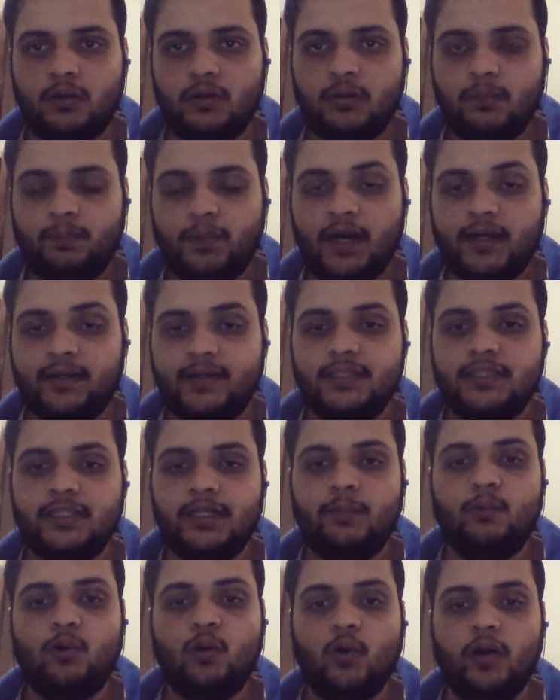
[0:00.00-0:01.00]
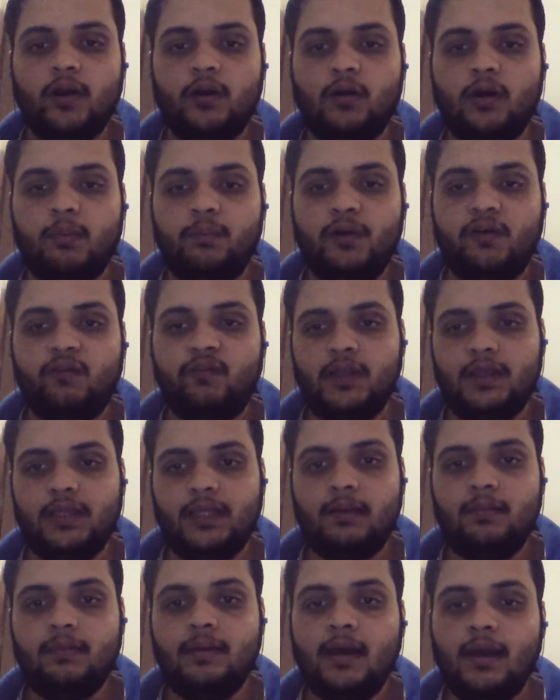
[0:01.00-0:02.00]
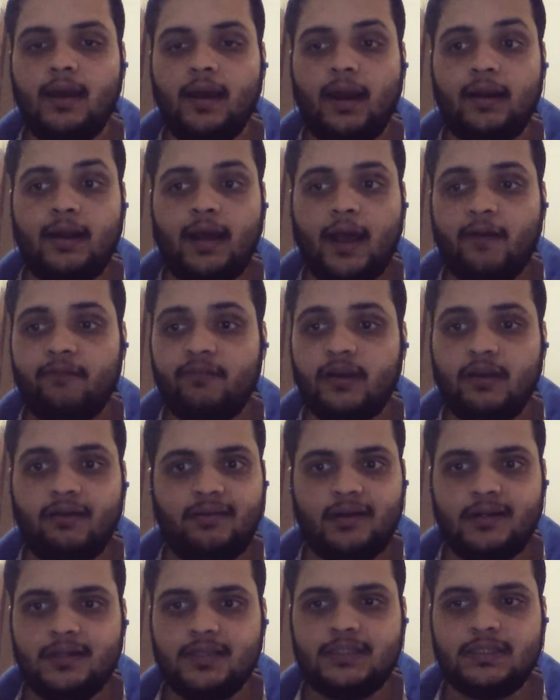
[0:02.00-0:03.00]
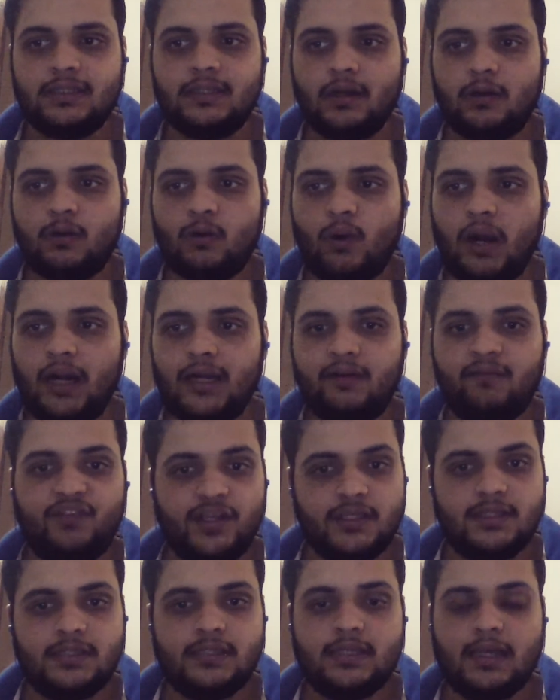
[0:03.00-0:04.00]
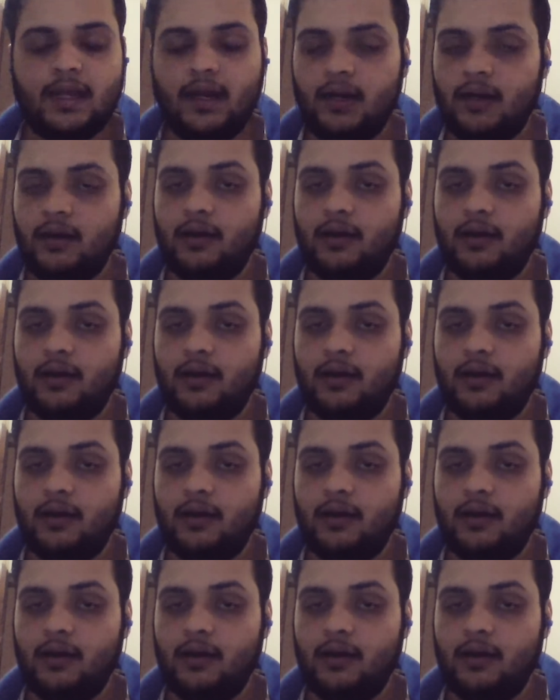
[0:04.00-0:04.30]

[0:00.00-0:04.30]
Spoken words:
partnership going on between them and have given us quite wins and